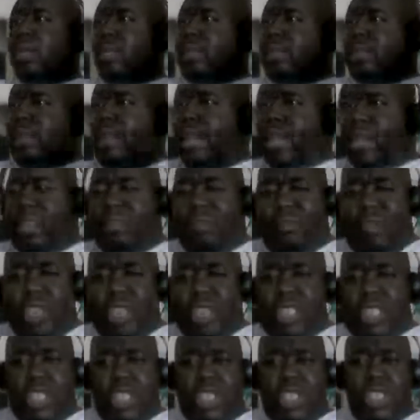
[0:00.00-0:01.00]

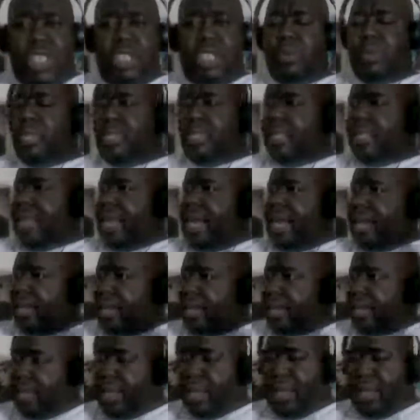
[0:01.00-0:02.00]
television series after
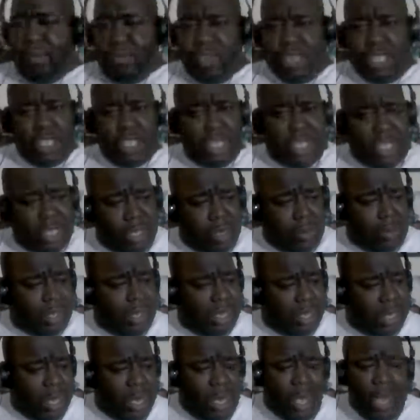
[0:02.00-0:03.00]
television
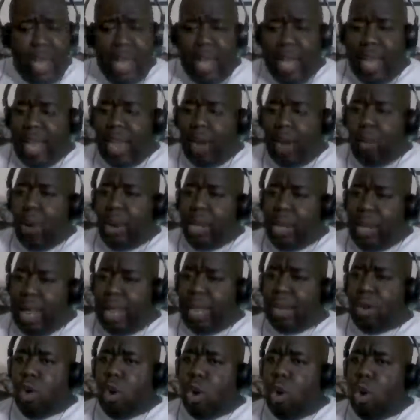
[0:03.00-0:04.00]
series, and we're
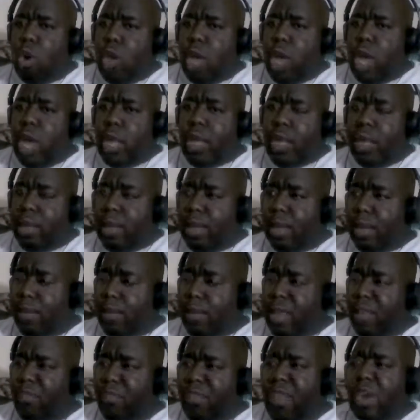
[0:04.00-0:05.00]
like,
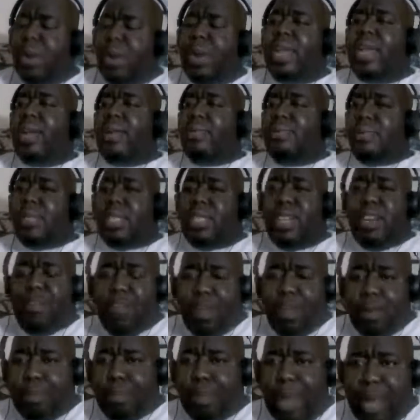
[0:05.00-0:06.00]
the very
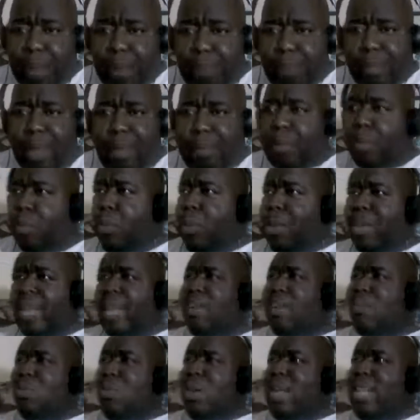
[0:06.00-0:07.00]
observant Black people, we're
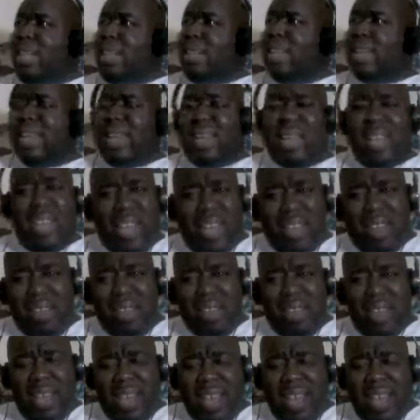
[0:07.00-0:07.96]
like, what the hell?